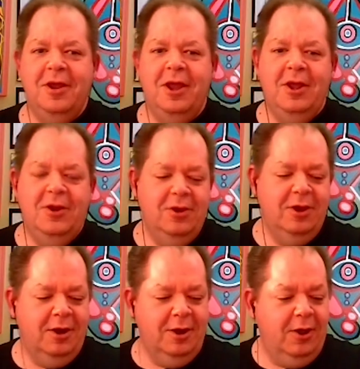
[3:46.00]
And
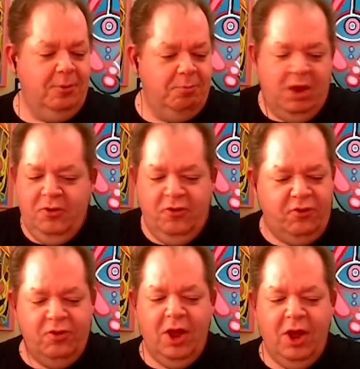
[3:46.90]

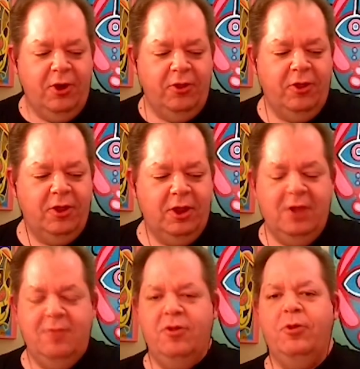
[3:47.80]
I thought that
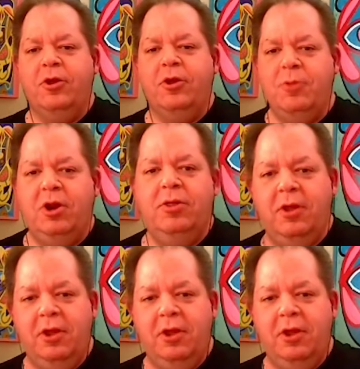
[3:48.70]
even though the community thing